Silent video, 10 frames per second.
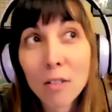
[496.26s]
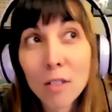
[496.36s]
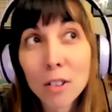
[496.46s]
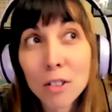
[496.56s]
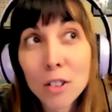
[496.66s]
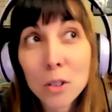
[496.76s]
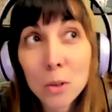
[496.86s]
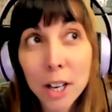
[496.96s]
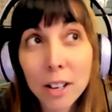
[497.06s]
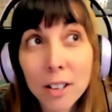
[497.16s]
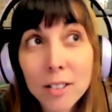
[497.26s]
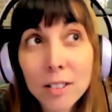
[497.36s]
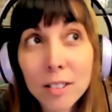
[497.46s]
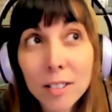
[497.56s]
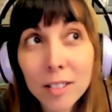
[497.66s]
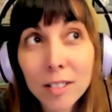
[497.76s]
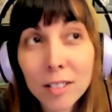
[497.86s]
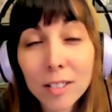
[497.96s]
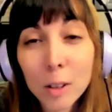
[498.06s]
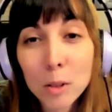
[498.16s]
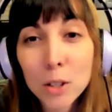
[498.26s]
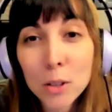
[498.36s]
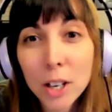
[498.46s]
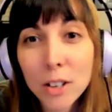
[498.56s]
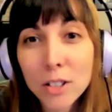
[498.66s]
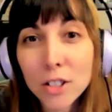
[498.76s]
for 2 years. It was 2 years in